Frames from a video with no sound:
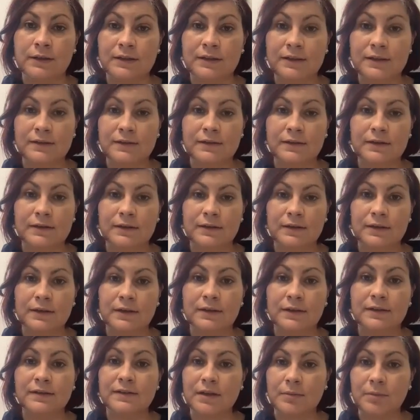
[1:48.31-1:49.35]
this
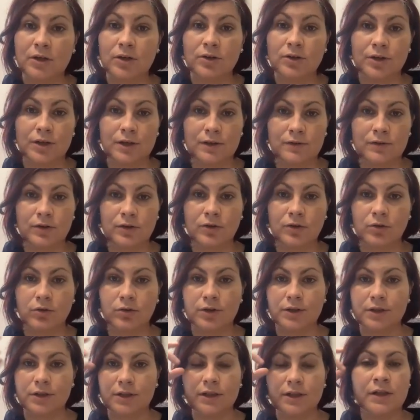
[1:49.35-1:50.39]
uh, seminar is
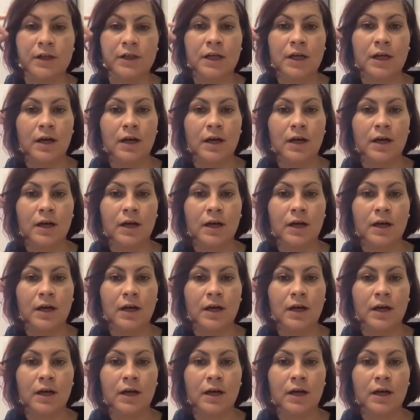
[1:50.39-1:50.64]
recorded.